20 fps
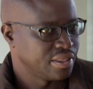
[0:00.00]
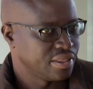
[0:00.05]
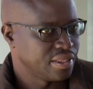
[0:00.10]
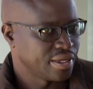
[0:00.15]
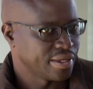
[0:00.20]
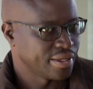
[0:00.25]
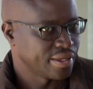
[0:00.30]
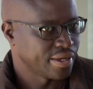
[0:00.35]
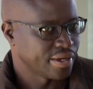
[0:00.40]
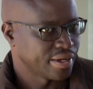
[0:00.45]

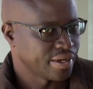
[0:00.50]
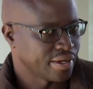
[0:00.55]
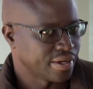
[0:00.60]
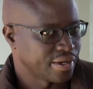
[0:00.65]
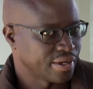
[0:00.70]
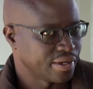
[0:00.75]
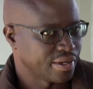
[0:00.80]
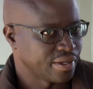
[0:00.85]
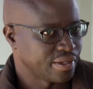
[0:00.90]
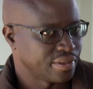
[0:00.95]
bring
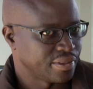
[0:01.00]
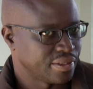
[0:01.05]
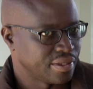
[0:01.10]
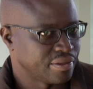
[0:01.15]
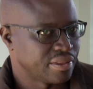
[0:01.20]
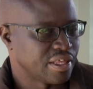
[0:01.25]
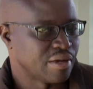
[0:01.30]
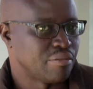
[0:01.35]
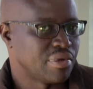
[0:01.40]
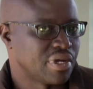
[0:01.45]

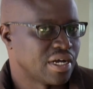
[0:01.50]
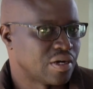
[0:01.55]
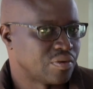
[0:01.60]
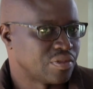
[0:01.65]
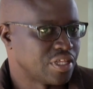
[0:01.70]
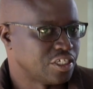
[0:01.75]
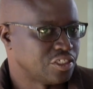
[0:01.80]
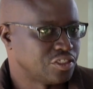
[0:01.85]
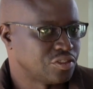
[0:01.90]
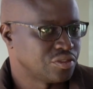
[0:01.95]

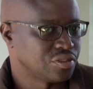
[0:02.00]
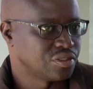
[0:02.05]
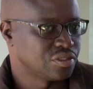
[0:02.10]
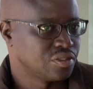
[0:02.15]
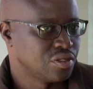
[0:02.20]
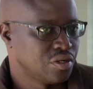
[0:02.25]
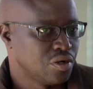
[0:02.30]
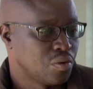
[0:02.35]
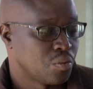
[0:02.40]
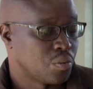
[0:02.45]
out the issues.
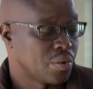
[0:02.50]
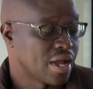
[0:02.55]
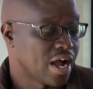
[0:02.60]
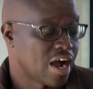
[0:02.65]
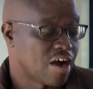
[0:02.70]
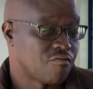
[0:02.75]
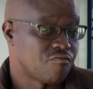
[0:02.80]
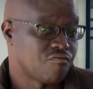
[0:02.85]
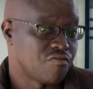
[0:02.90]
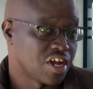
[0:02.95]
We
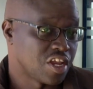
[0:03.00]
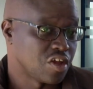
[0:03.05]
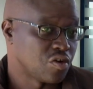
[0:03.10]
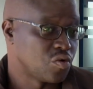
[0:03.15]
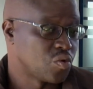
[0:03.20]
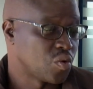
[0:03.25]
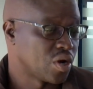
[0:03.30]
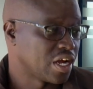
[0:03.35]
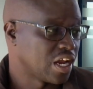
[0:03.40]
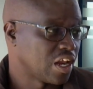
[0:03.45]
have very
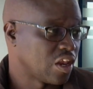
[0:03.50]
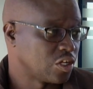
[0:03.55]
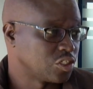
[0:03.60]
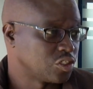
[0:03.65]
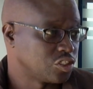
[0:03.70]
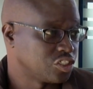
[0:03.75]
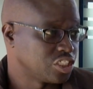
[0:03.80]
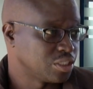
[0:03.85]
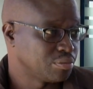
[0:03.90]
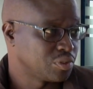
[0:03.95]
good working
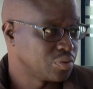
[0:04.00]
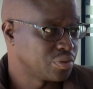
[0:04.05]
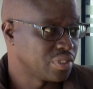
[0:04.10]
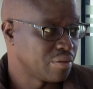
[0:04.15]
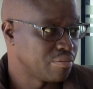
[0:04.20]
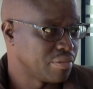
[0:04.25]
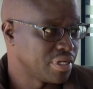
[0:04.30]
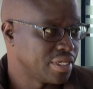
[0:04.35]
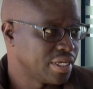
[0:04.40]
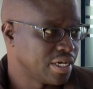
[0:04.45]
relationships with
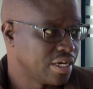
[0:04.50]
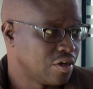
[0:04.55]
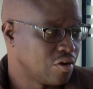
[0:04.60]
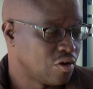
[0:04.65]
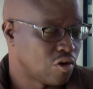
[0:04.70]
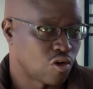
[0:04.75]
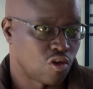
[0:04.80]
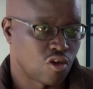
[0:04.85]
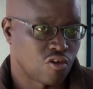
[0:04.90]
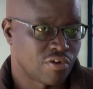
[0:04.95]
the media
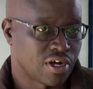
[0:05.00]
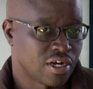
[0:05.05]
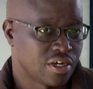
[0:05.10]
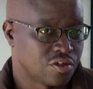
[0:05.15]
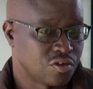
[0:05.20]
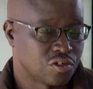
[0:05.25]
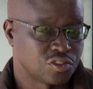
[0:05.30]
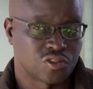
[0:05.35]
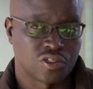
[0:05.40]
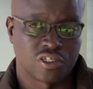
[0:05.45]
all over,
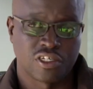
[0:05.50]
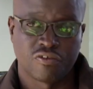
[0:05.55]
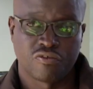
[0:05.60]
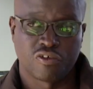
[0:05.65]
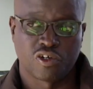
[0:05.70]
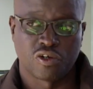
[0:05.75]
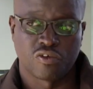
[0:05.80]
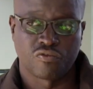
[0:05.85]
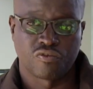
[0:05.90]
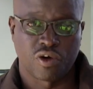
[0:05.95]
not only
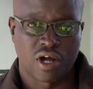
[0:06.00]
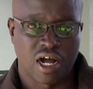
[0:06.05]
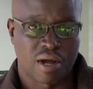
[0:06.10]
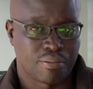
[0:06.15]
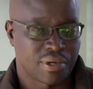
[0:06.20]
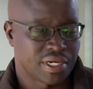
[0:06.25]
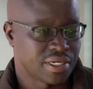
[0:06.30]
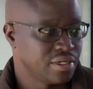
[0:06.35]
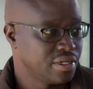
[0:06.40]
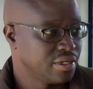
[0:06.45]
for
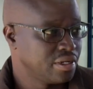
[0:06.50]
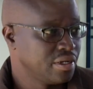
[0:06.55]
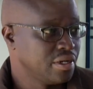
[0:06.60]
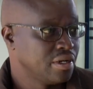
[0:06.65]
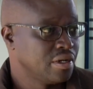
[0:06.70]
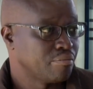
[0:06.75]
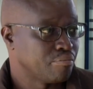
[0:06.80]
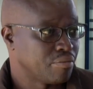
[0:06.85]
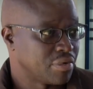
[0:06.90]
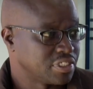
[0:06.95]
APAD,
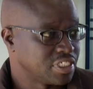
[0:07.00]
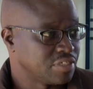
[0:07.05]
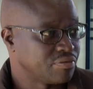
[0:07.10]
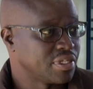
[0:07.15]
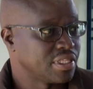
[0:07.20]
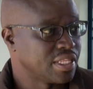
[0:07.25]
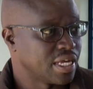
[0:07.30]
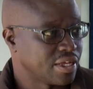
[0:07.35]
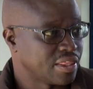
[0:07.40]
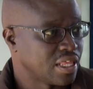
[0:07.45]
but
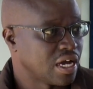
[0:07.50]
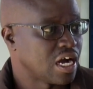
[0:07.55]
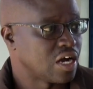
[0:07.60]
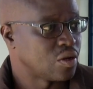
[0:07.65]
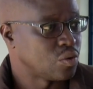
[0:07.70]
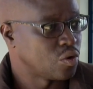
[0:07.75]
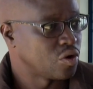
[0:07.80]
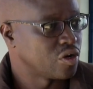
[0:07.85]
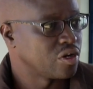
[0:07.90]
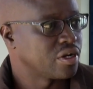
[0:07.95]
even the other
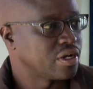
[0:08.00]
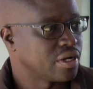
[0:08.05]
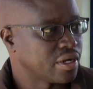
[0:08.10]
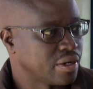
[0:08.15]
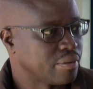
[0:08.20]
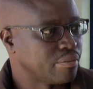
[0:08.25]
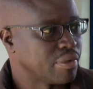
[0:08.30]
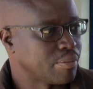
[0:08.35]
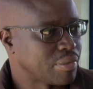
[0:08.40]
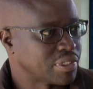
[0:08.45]
ad hoc
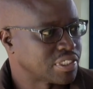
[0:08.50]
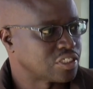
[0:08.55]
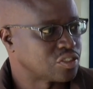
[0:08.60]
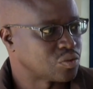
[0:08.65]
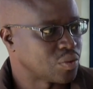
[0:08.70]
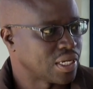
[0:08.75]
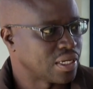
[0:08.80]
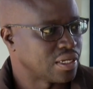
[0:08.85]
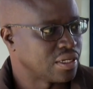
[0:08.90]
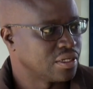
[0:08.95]
members as
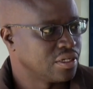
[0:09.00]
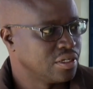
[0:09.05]
well.